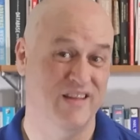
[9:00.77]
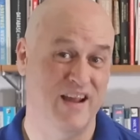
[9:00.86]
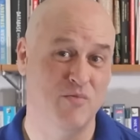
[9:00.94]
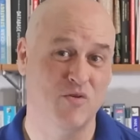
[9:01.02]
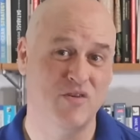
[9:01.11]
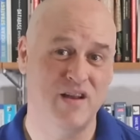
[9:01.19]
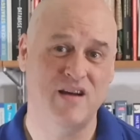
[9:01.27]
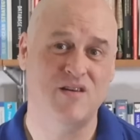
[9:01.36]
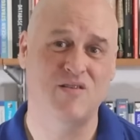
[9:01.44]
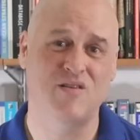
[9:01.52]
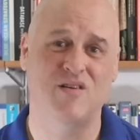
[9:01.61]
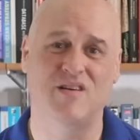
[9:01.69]
labor
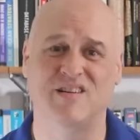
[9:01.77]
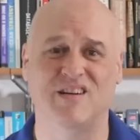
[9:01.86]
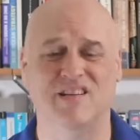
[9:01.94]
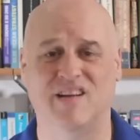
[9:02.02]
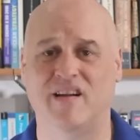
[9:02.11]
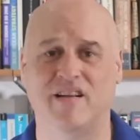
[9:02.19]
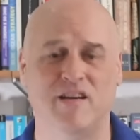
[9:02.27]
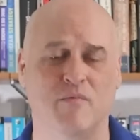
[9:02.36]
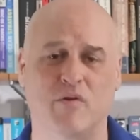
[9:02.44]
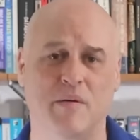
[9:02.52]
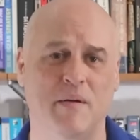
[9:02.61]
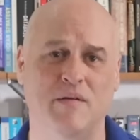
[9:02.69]
now are unlikely
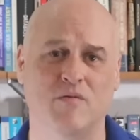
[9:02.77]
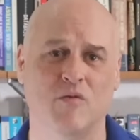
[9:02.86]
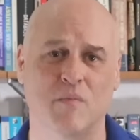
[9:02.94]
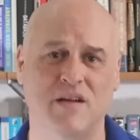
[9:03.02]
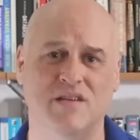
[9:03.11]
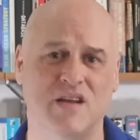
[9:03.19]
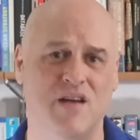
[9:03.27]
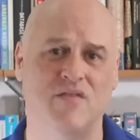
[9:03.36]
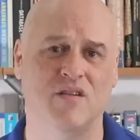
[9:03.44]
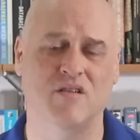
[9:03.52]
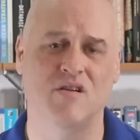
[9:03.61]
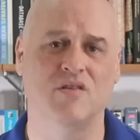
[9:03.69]
to remain safe
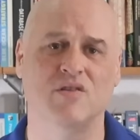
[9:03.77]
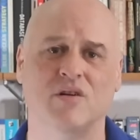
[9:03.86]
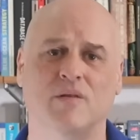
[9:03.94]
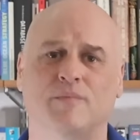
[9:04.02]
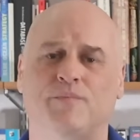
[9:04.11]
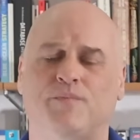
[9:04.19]
in the long term.